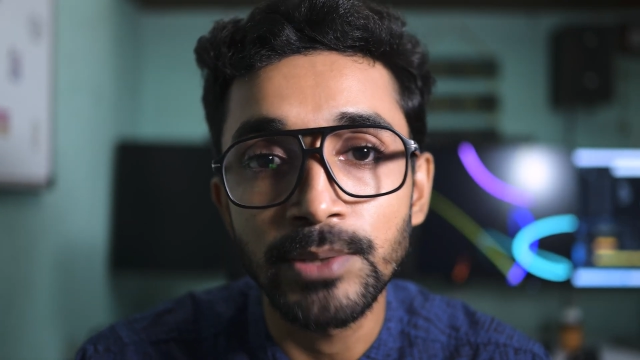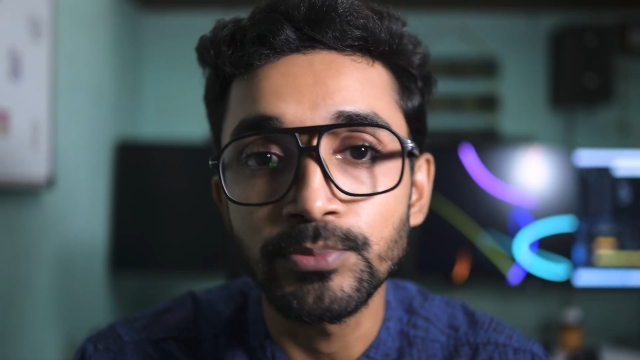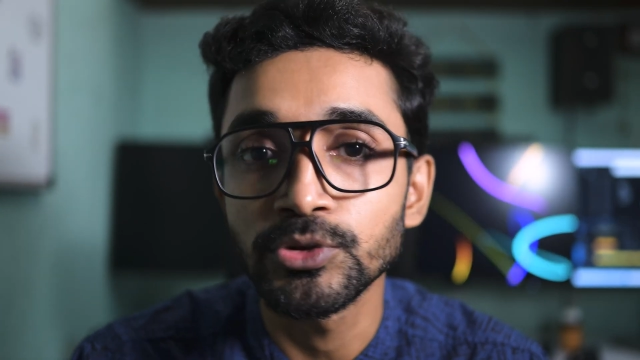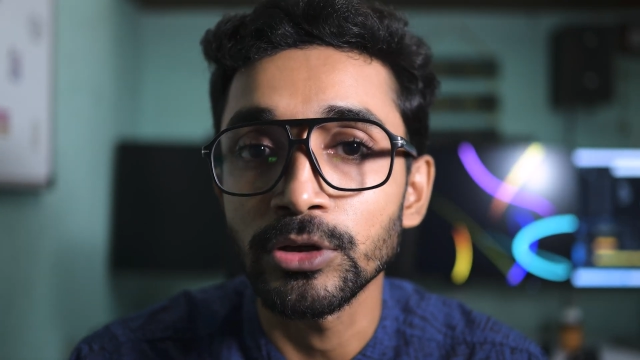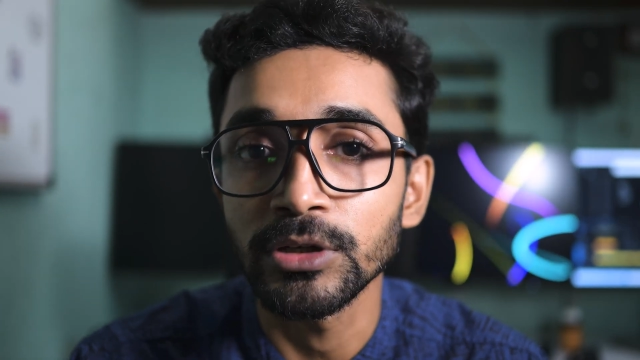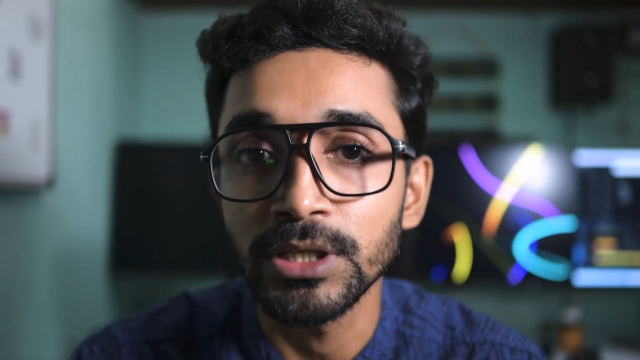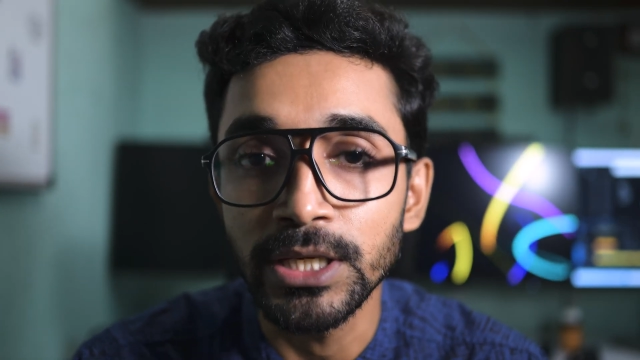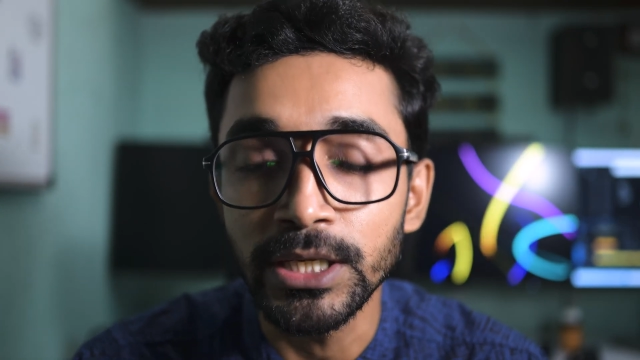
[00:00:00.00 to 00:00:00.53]

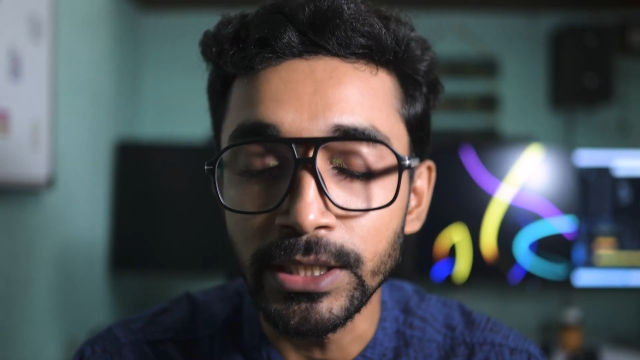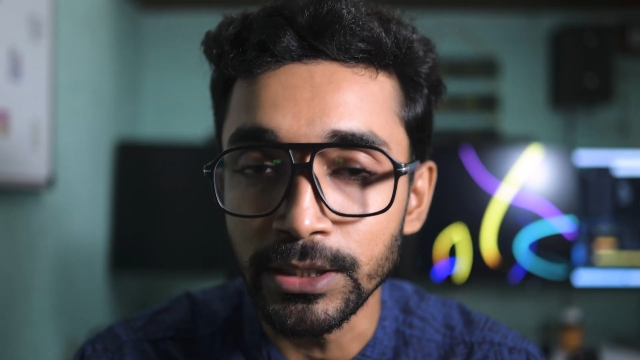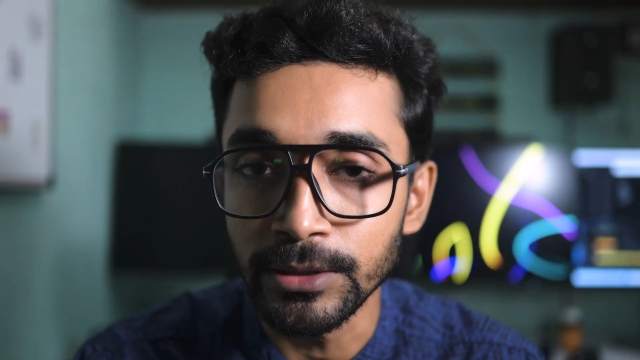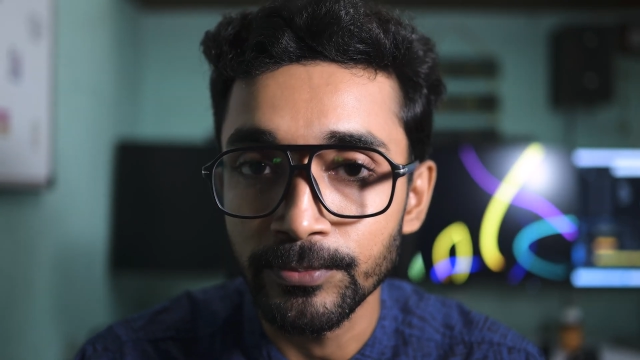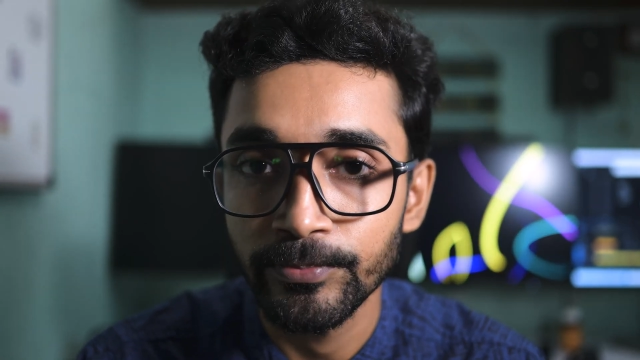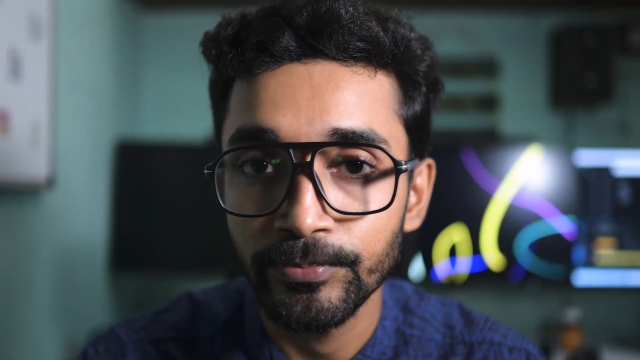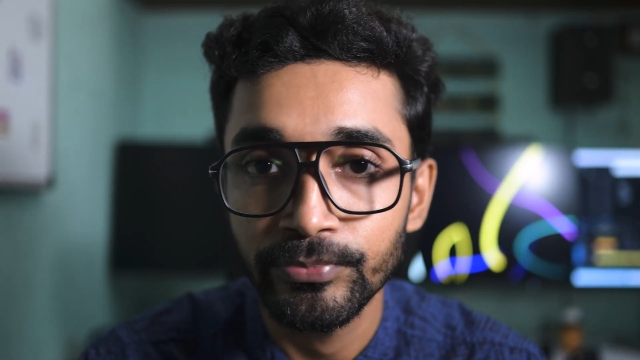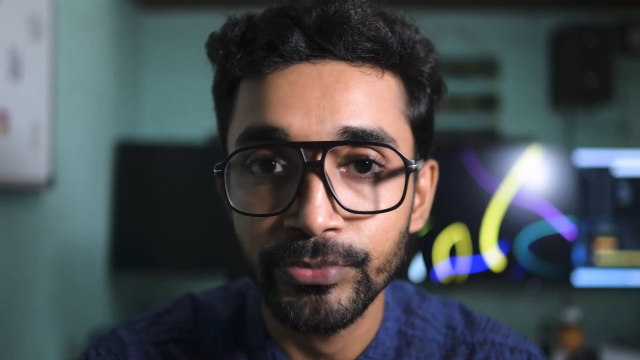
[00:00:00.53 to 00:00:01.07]
keeps on
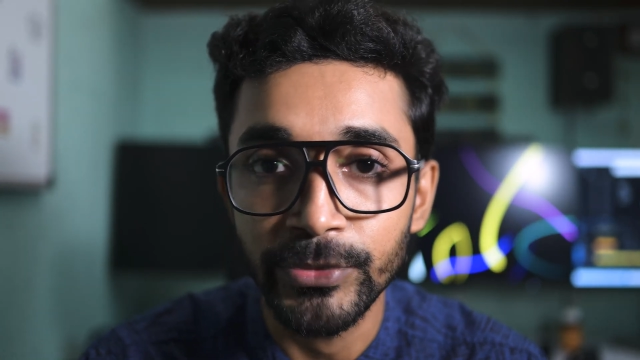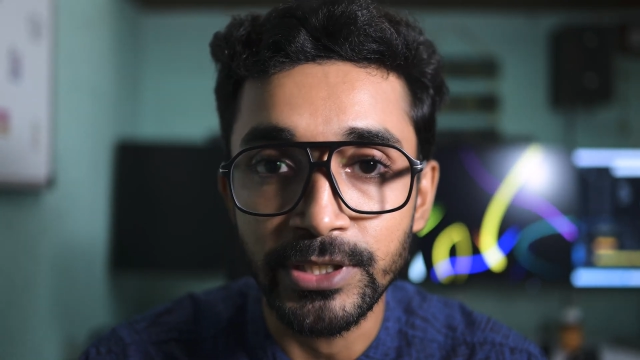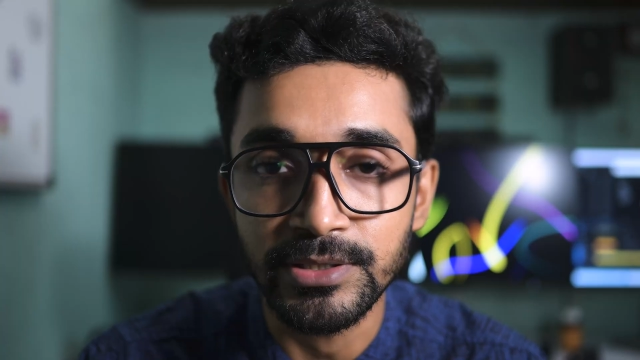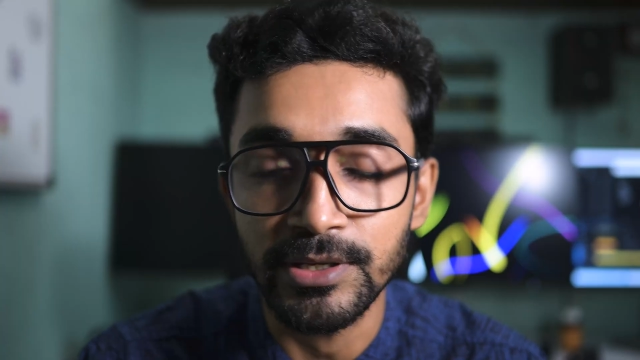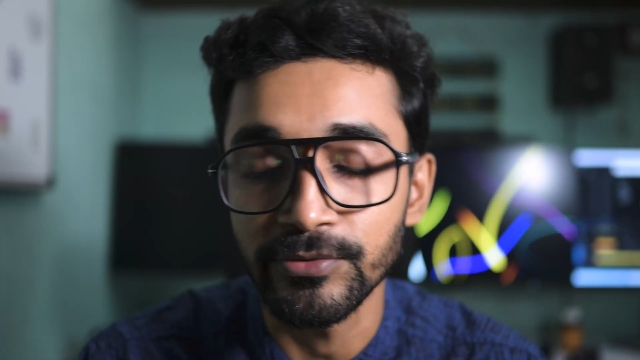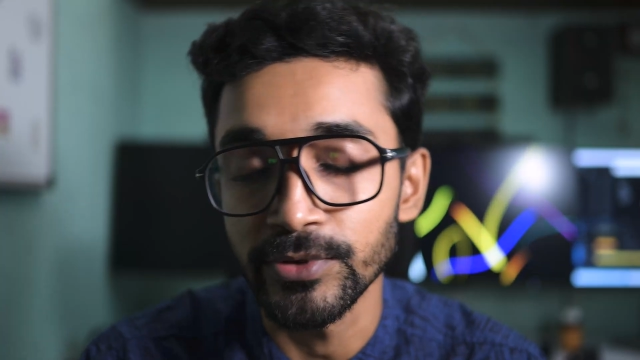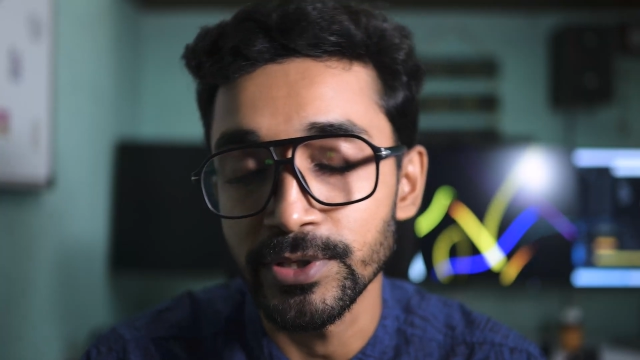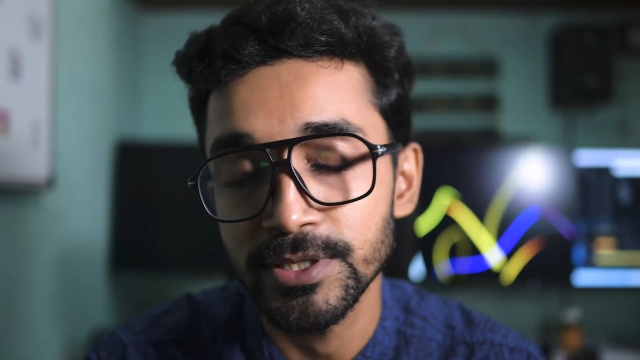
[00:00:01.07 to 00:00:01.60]
cleaning the
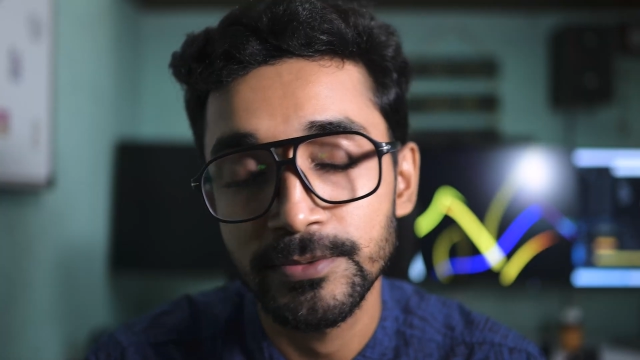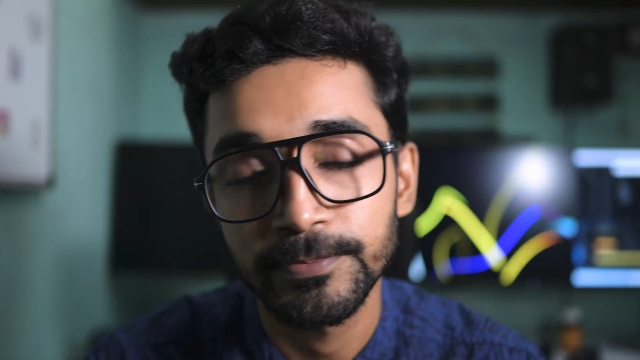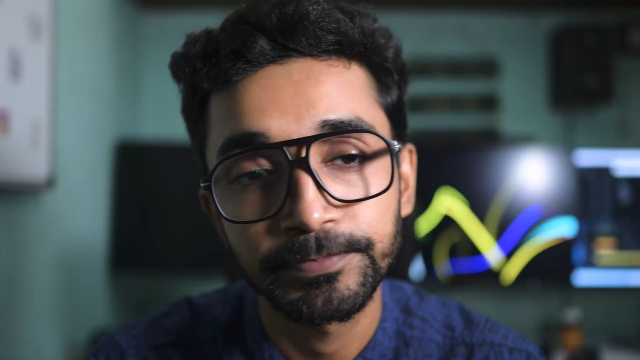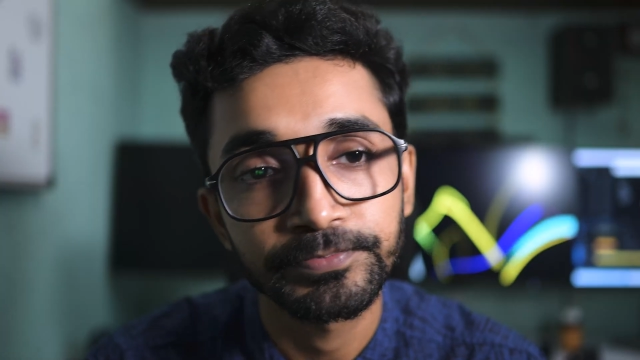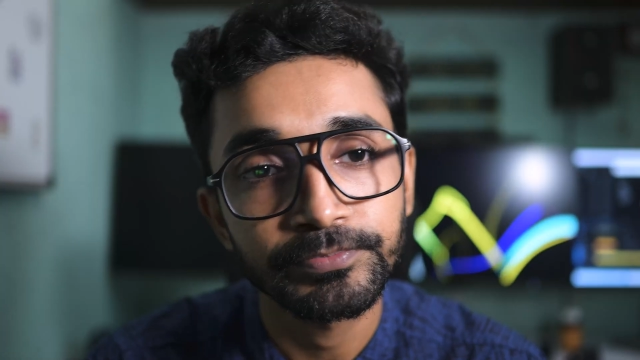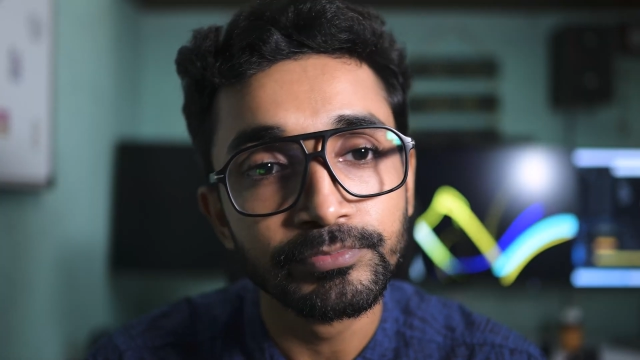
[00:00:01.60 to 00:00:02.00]
surface.